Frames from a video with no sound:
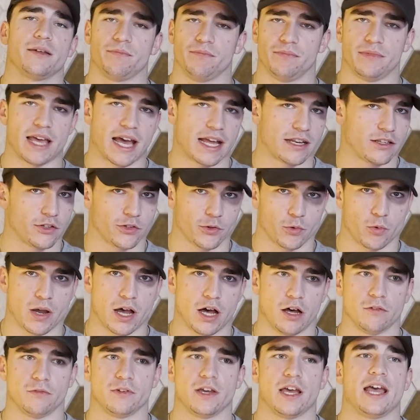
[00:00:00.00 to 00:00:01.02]
that's
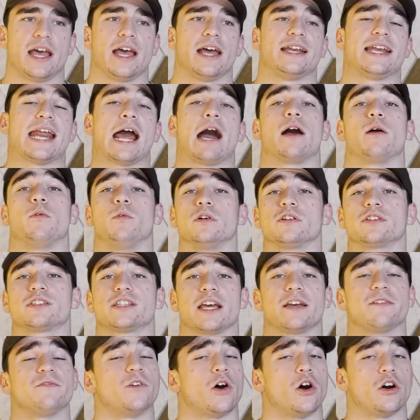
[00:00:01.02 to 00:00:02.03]
12. Now I will
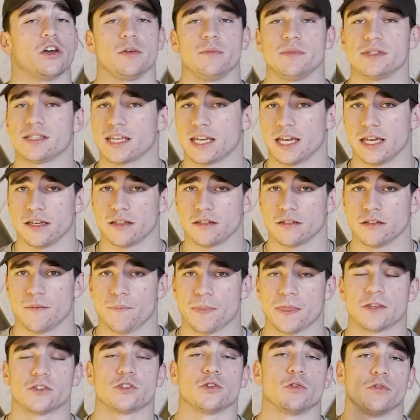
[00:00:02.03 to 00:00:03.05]
say volume is king,
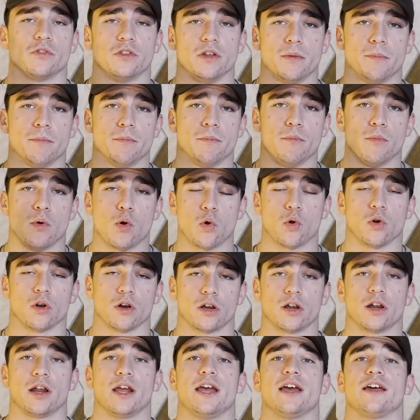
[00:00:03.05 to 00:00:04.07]
so the
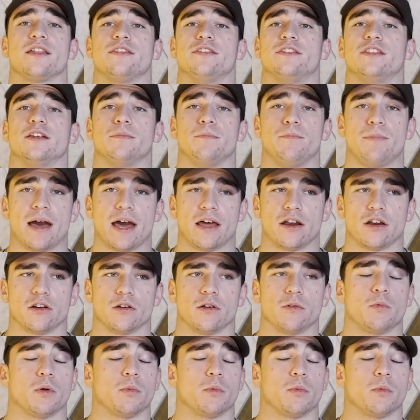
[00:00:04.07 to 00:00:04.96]
more, the better.